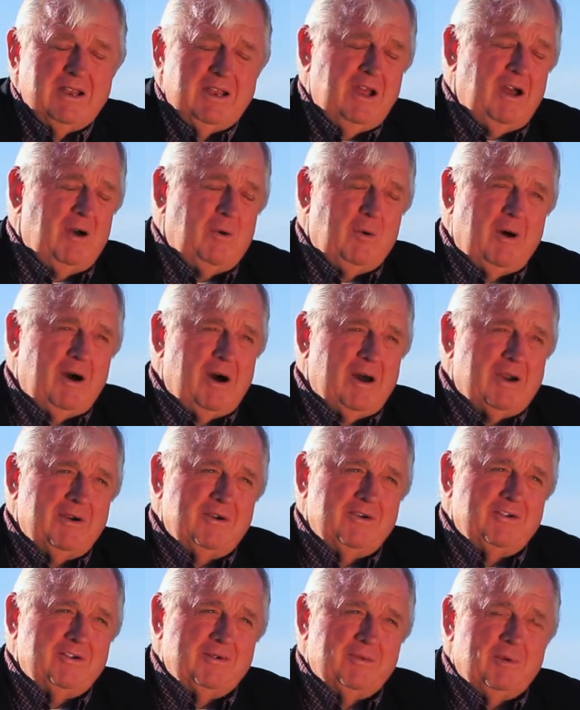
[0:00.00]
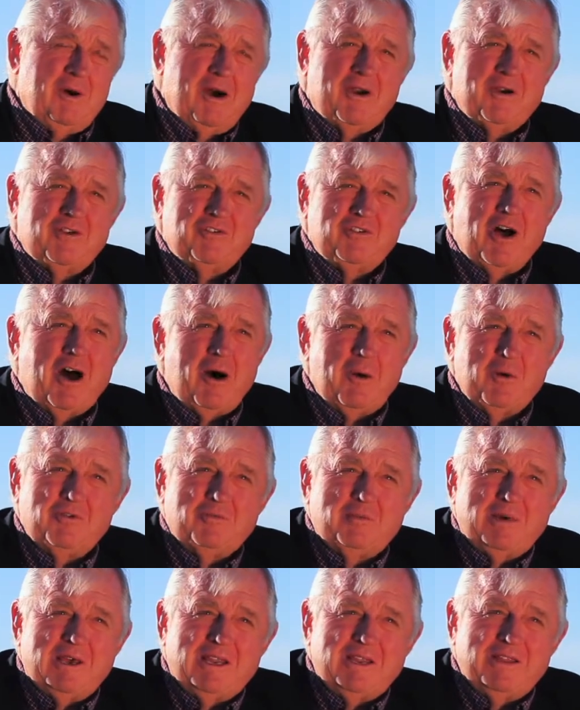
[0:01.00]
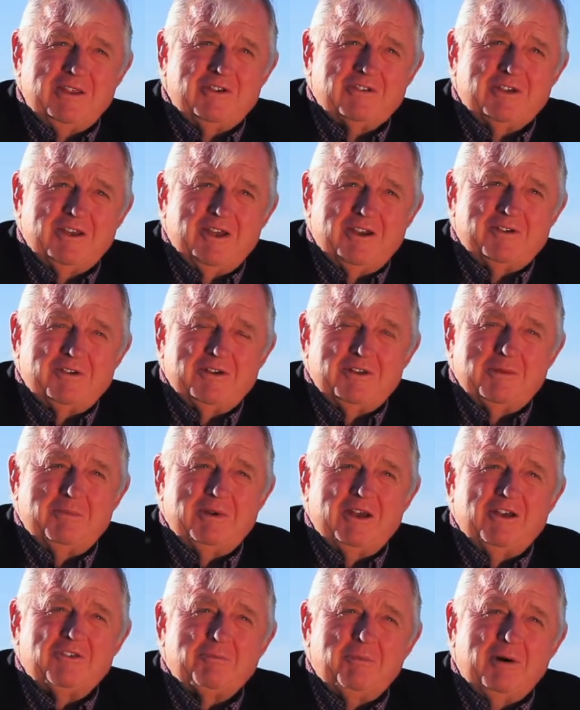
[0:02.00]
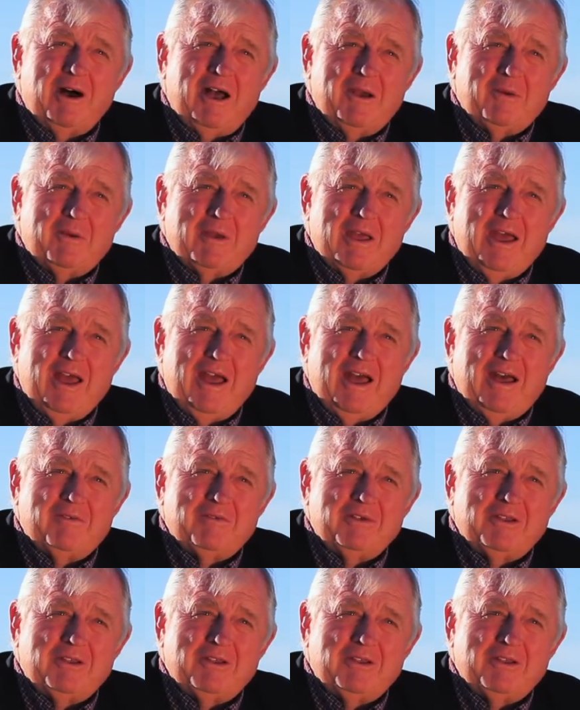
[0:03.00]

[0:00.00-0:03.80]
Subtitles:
No, water has always been in this country the best buy we have.